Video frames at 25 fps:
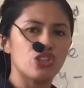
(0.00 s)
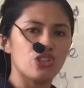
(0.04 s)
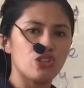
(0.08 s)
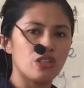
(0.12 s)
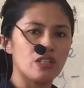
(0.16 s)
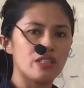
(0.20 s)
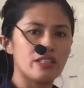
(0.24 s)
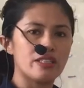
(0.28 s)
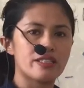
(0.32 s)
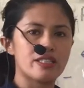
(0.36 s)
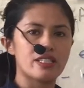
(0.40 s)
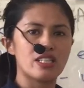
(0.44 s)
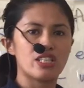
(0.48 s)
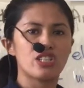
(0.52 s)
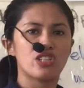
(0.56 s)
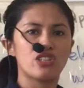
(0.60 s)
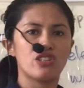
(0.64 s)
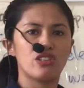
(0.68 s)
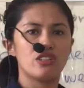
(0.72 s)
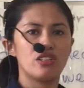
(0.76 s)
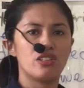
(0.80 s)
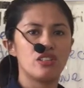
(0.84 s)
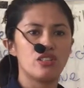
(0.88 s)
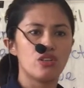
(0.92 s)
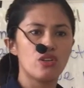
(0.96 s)
listen to
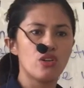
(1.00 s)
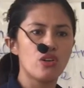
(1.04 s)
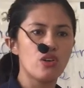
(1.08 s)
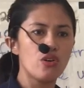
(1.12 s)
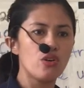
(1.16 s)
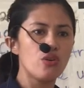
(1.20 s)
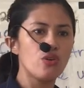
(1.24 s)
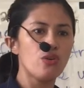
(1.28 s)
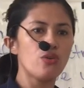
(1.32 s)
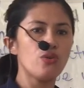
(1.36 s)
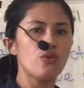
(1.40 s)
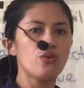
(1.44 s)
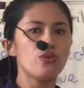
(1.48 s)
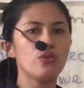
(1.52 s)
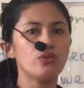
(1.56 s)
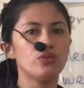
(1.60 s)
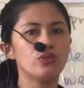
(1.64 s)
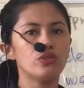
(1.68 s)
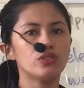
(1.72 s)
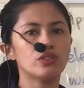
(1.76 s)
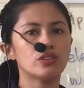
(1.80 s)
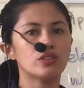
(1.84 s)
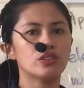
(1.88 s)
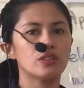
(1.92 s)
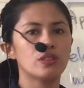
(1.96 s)
the
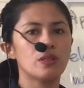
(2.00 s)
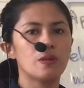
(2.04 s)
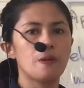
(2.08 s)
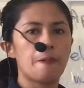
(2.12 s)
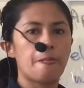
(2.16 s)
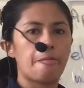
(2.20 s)
news.